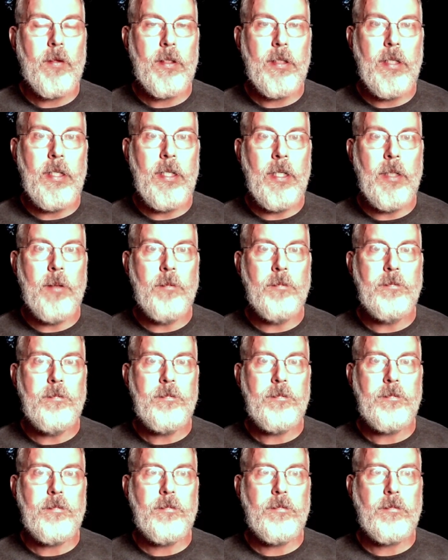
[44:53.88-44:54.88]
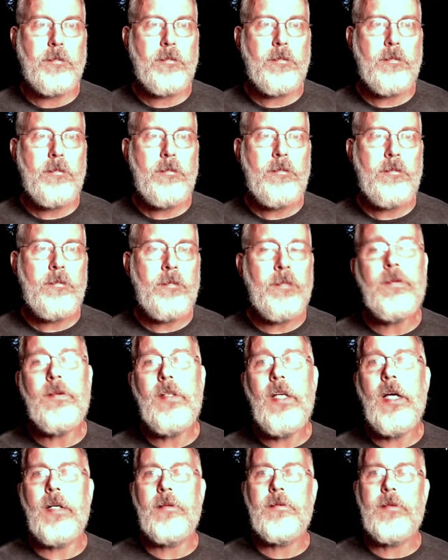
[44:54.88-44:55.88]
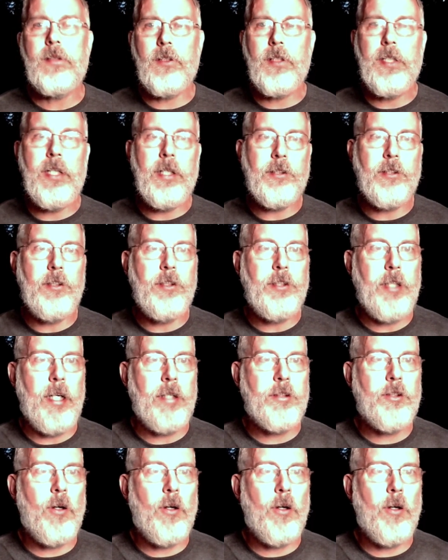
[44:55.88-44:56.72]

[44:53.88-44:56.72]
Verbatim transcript: um, yeah, so the answer is yes.